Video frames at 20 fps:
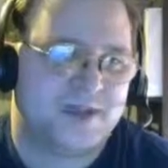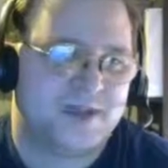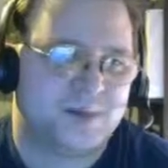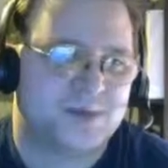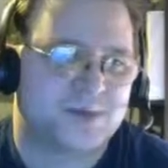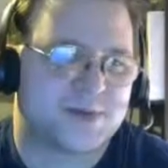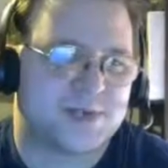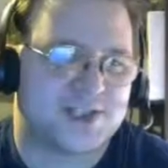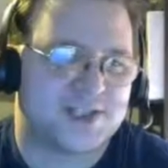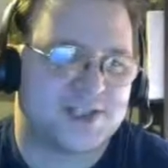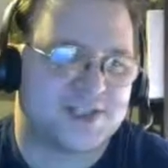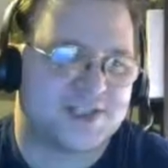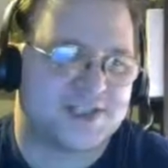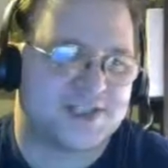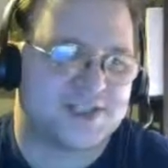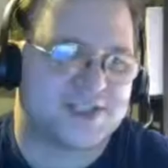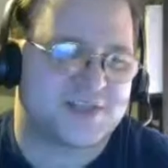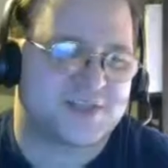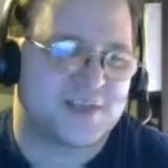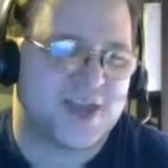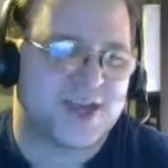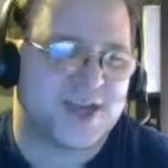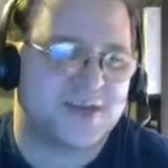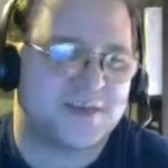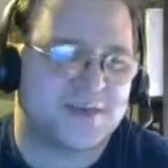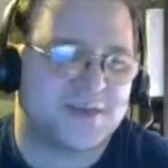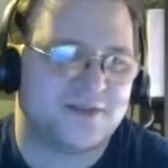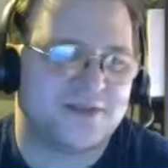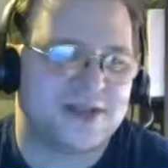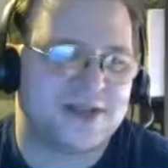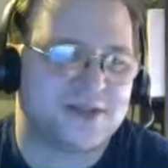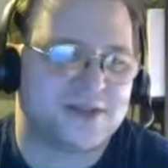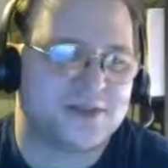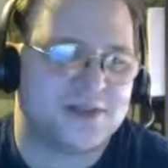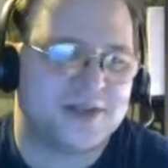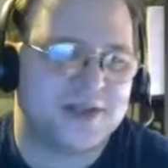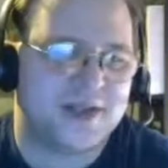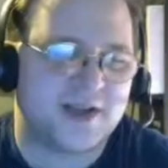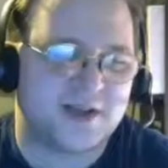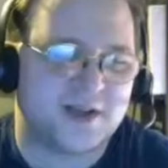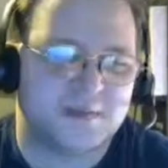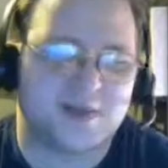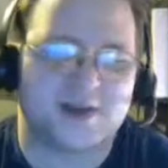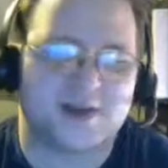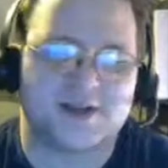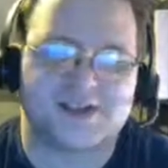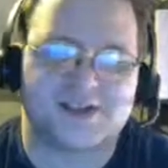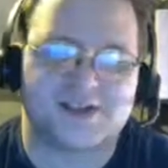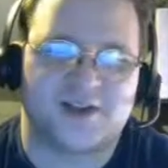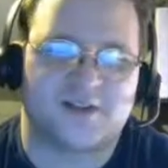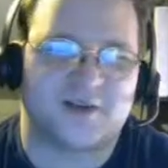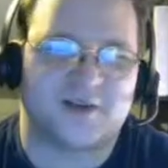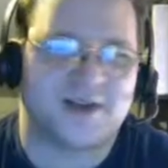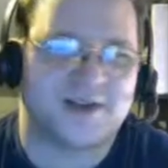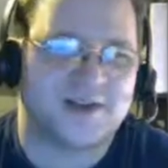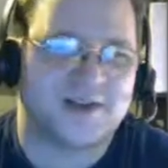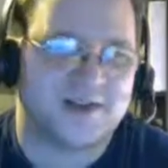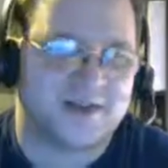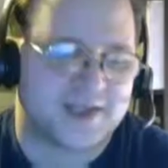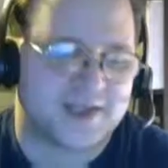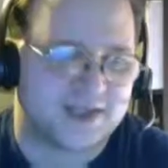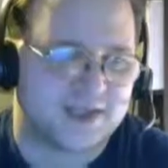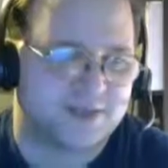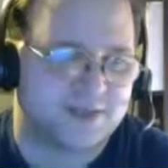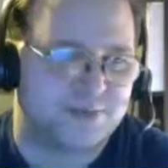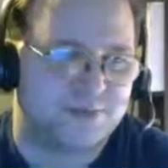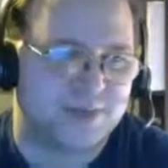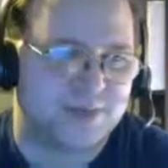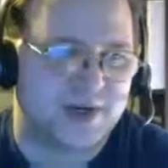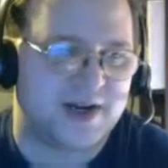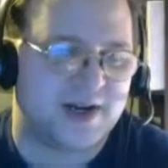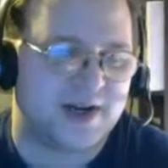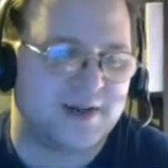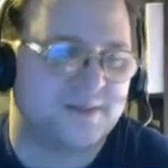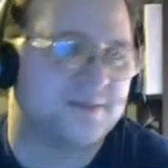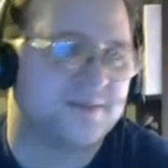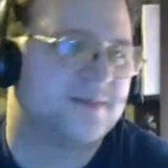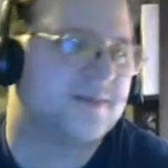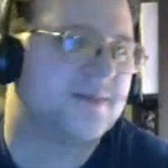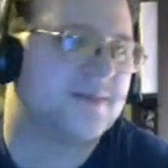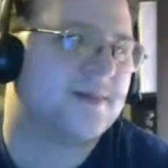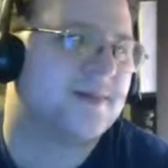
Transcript: I'm surprised she didn't just smack him in the face with the um, parasol right there. Like, just BAM!